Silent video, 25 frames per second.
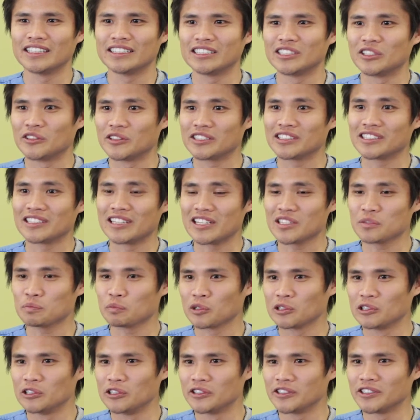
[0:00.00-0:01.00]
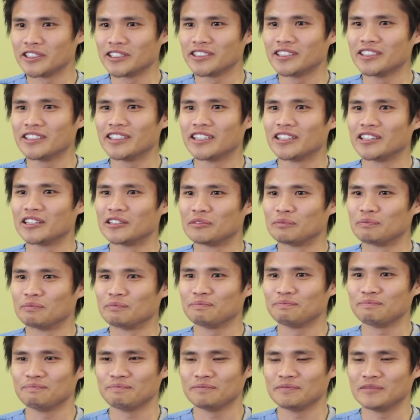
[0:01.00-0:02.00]
So it's less polluted,
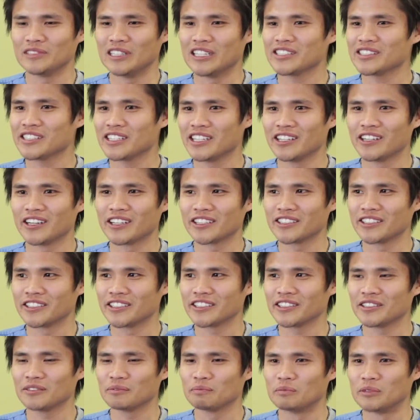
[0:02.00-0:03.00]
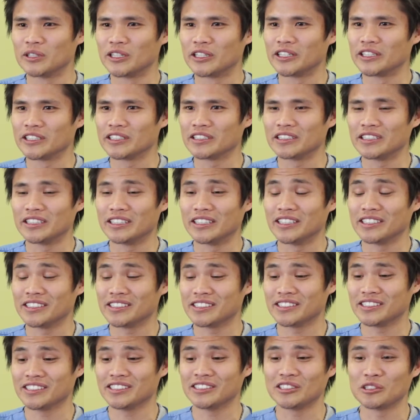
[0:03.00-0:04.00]
less chaotic, but
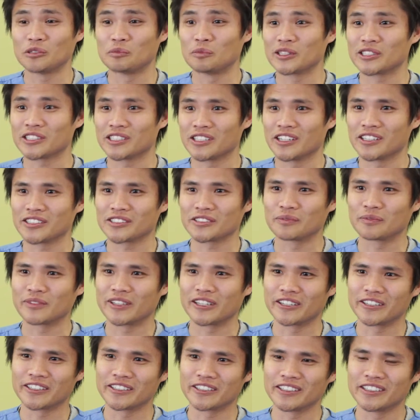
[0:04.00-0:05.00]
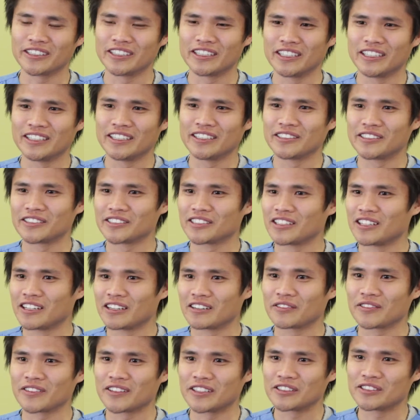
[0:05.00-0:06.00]
it's so much awesome there. There's a
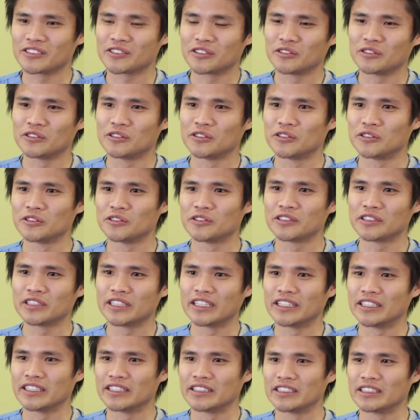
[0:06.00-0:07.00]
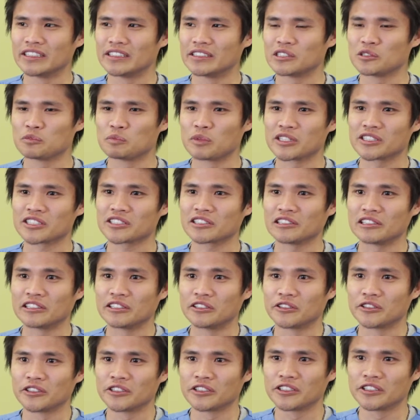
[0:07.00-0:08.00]
lot of things to do, and it's much
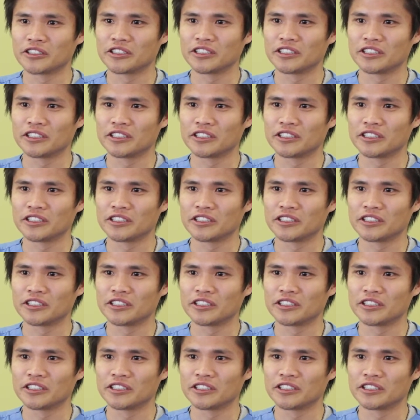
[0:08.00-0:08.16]
cleaner.